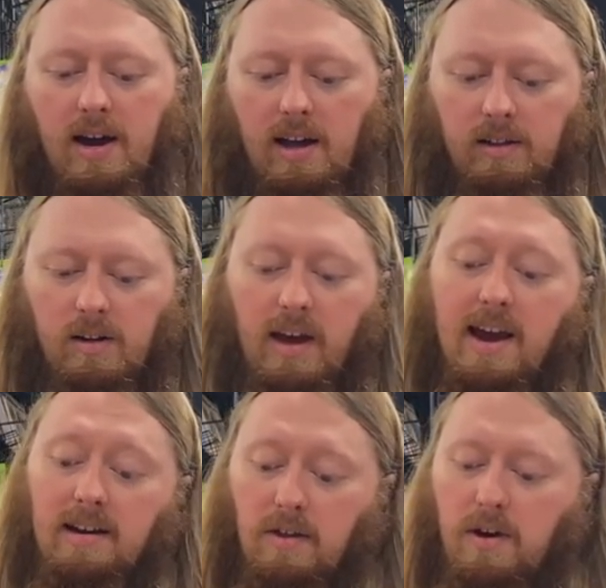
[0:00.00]
a little
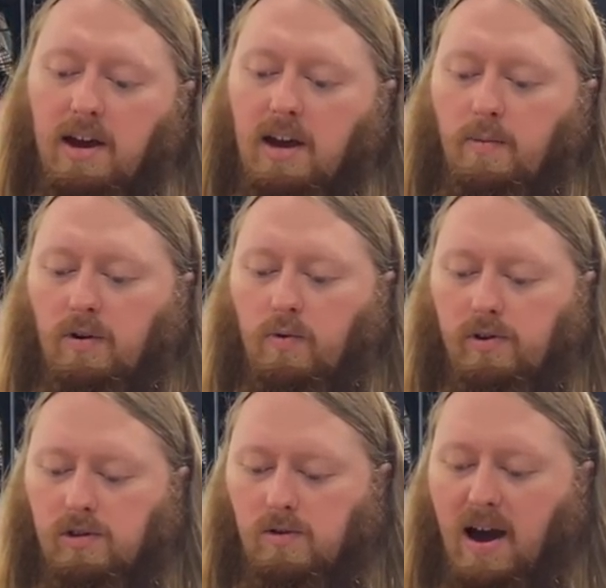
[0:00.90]
candy thing, and we're going
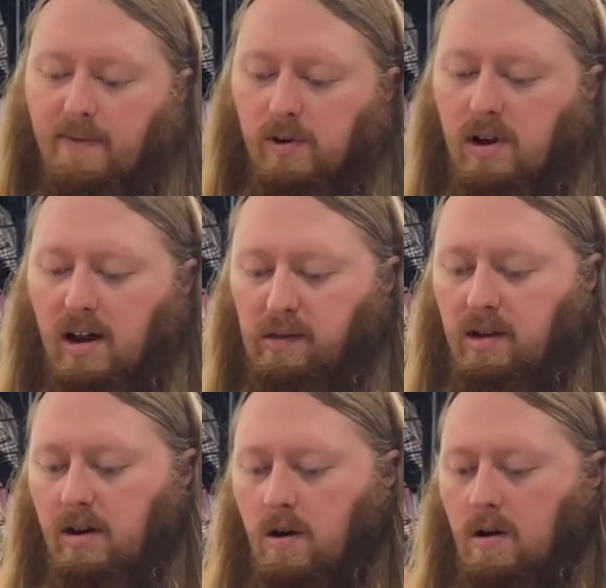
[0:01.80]
to advertise
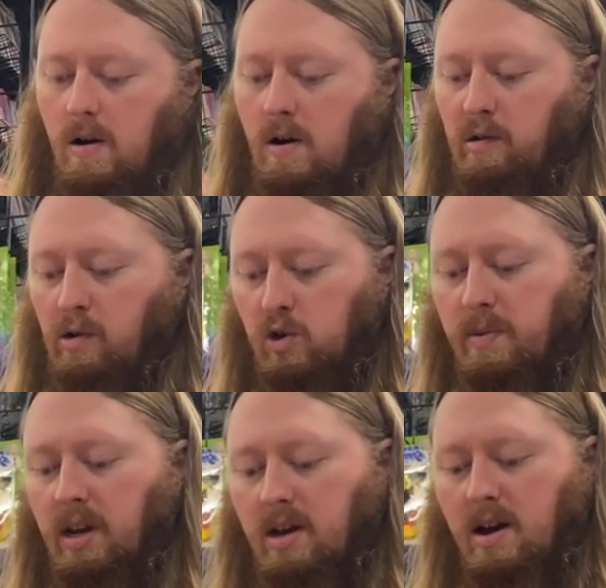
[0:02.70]
it on our social
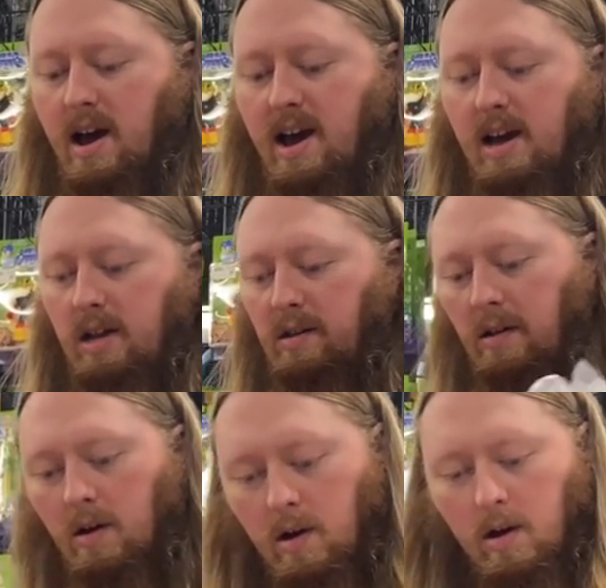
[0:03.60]
media as
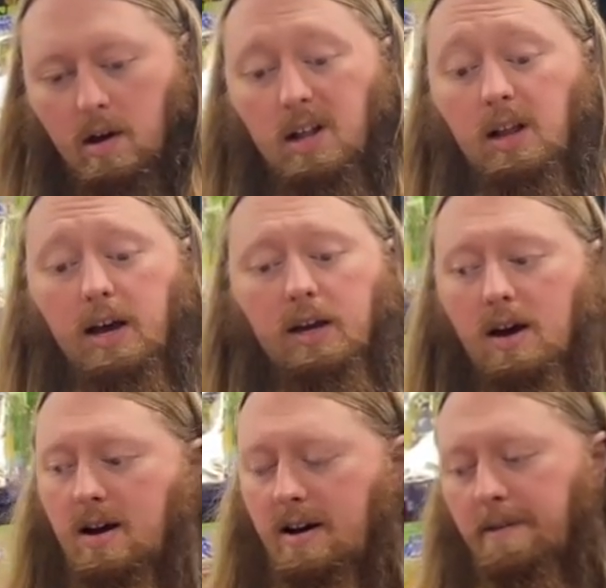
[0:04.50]
like
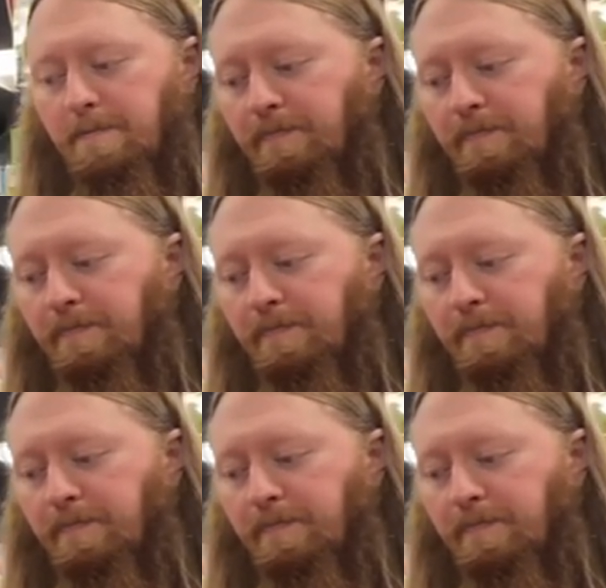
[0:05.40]
uh,